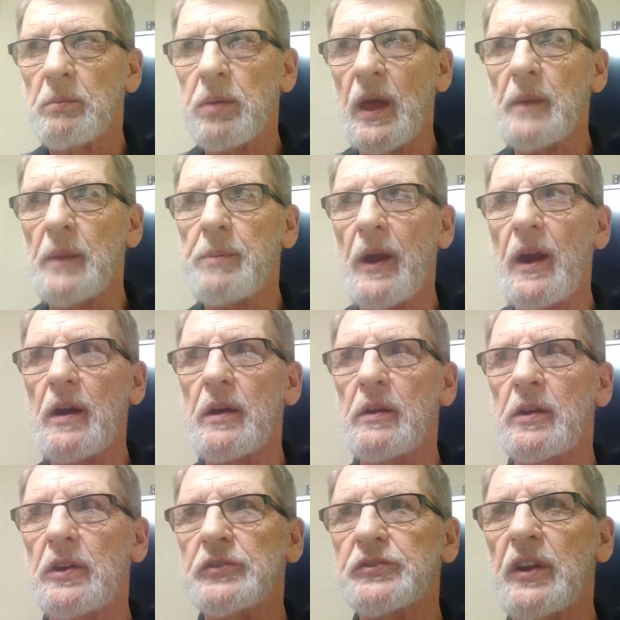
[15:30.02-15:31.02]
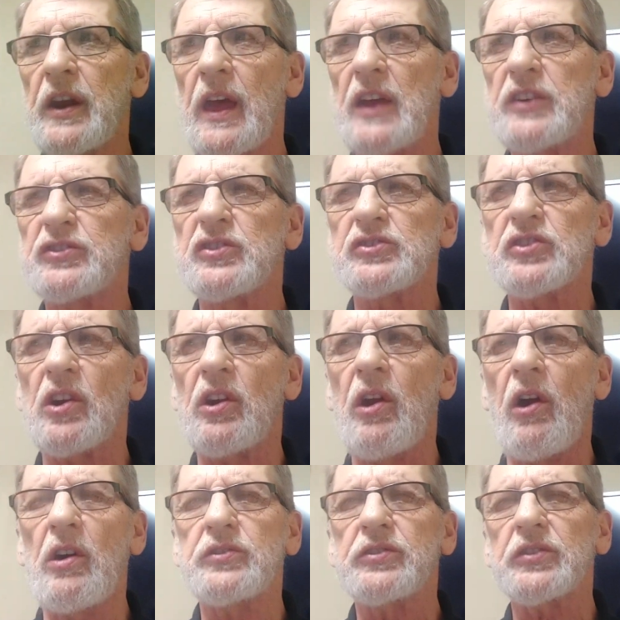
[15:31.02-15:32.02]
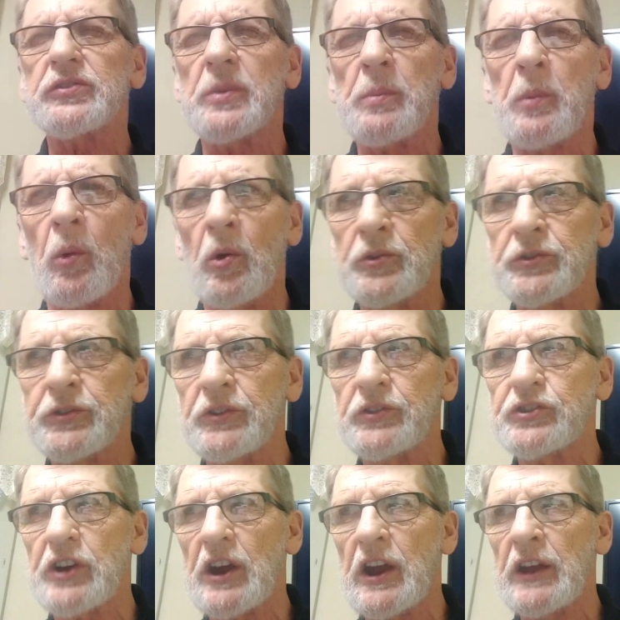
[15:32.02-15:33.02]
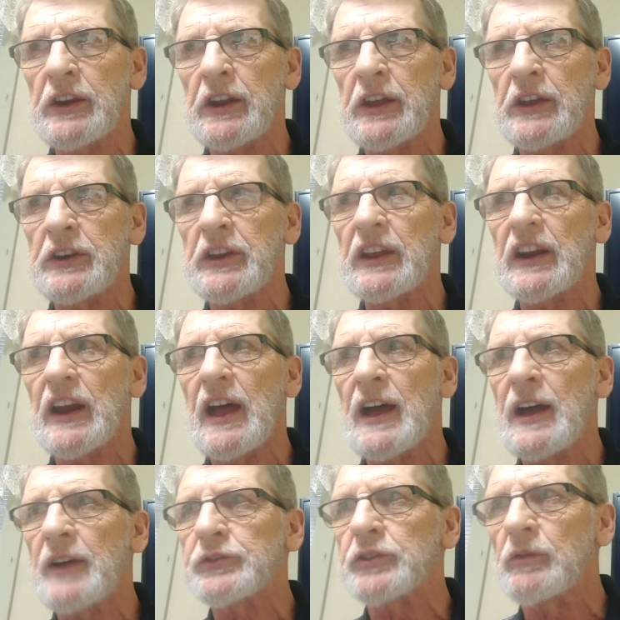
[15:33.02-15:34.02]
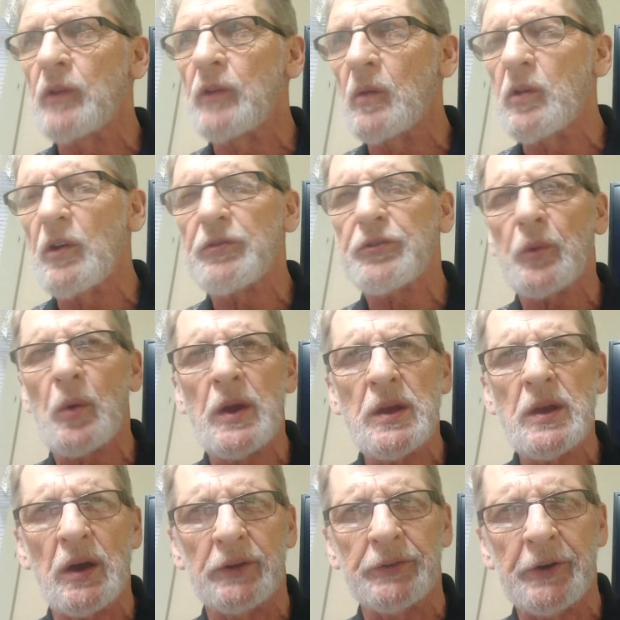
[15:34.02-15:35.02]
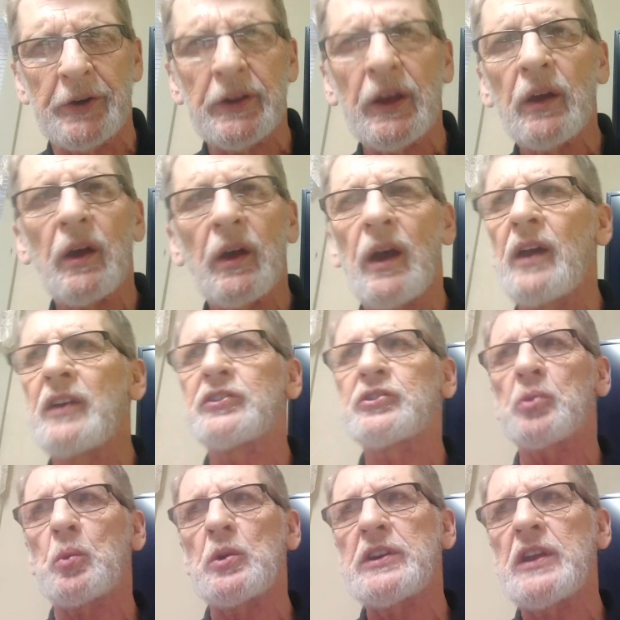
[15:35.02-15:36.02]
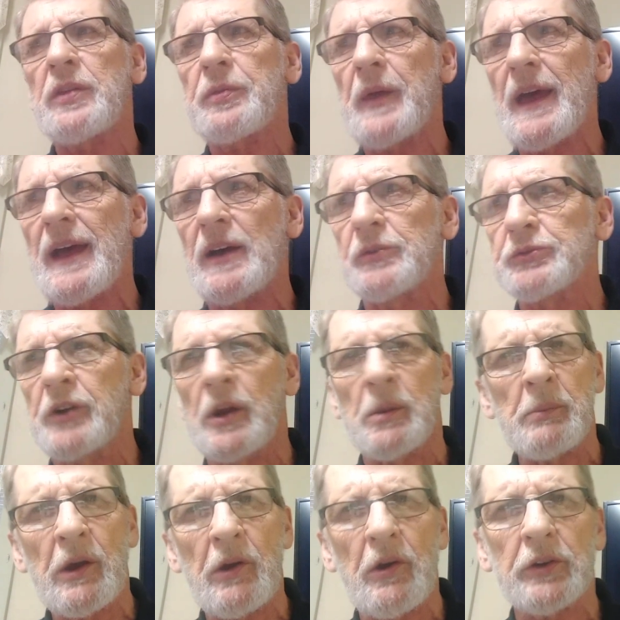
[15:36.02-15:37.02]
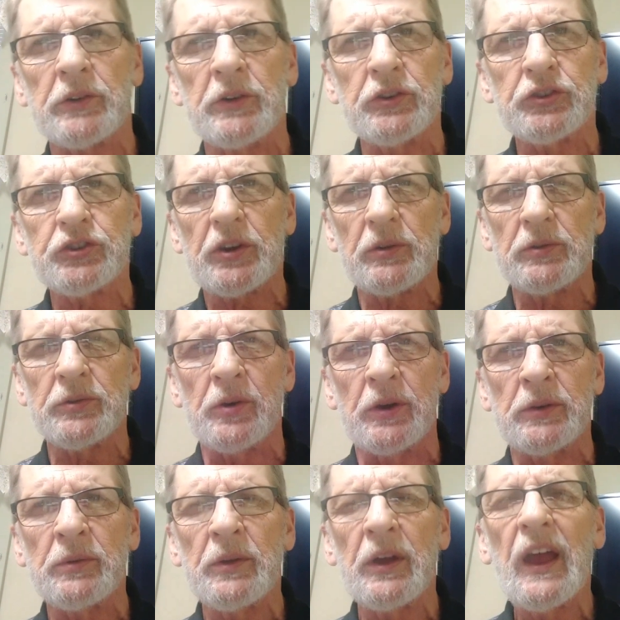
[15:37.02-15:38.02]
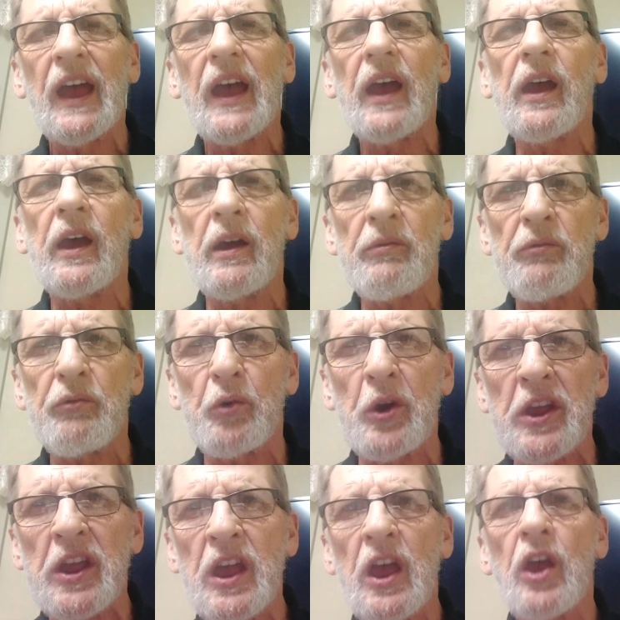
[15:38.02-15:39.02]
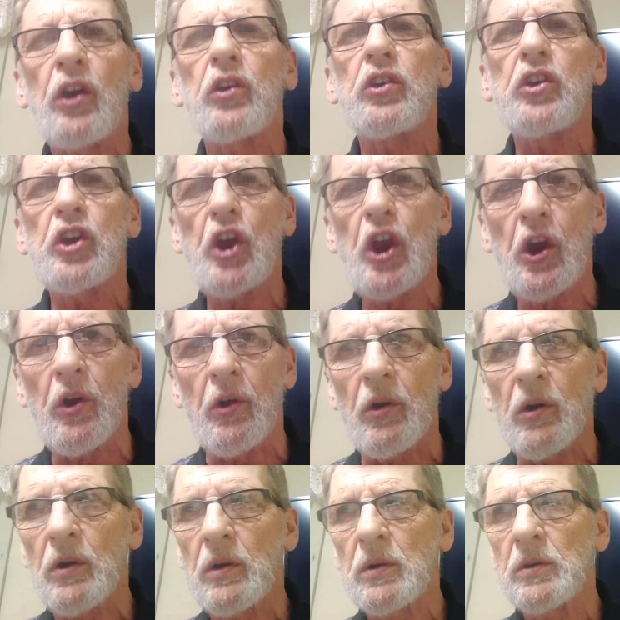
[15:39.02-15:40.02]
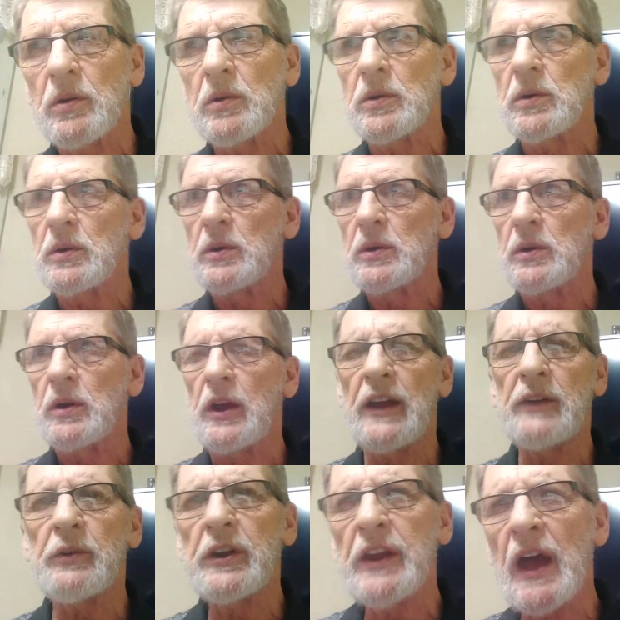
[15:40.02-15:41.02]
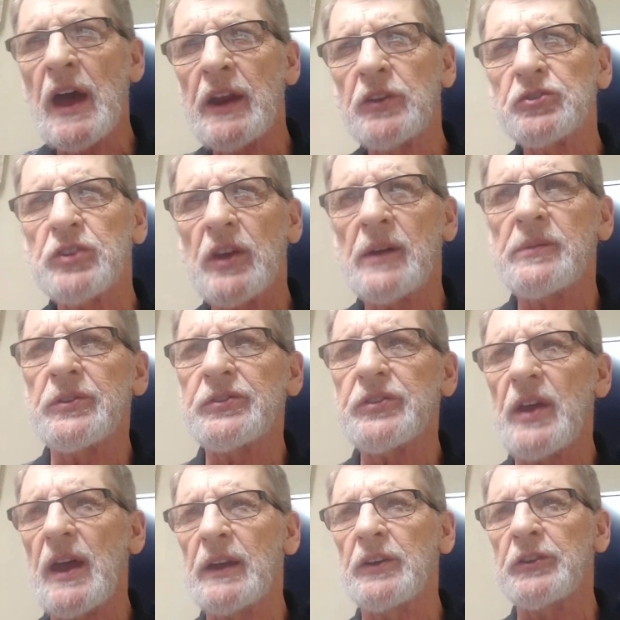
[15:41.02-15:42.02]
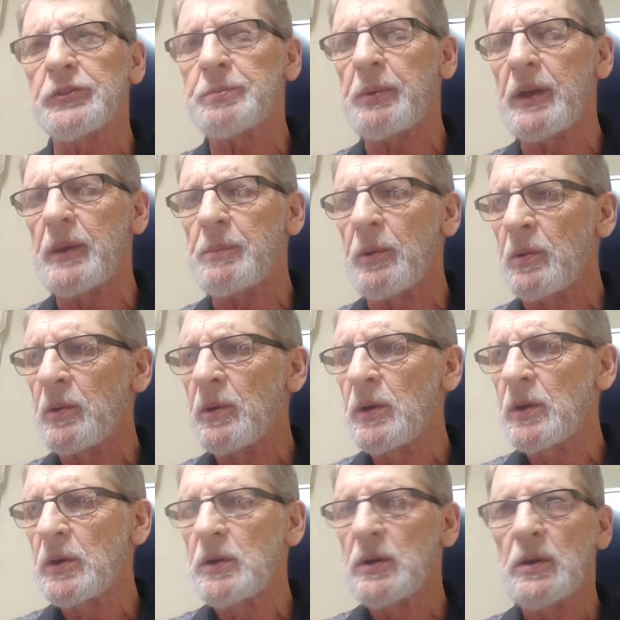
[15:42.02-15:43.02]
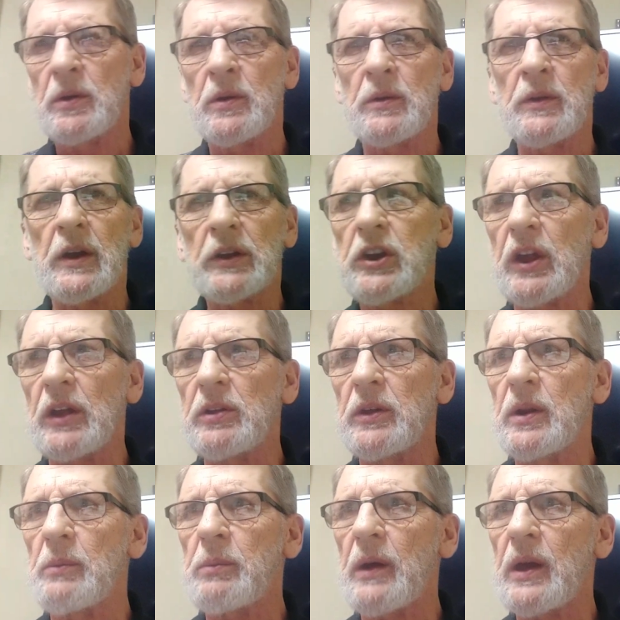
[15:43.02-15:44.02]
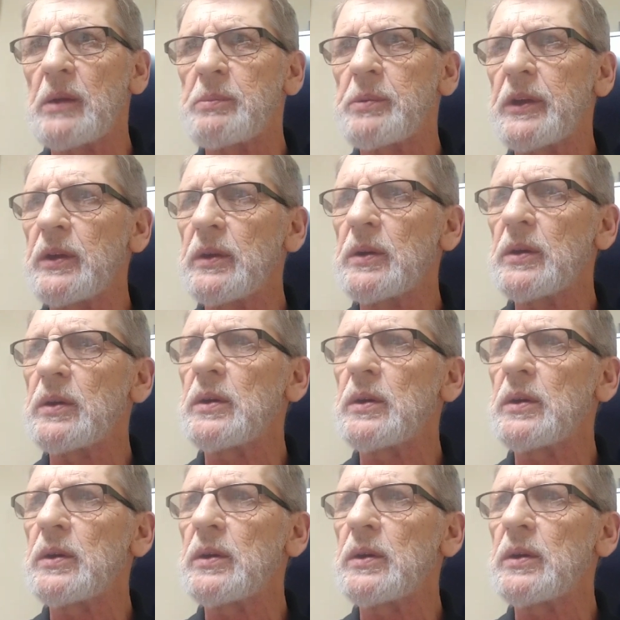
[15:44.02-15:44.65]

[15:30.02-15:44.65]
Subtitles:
Planned Parenthood is the nation's largest abortion chain, ending lives of over 320,000 American children every year. Every 97 seconds, people, they're killing a baby.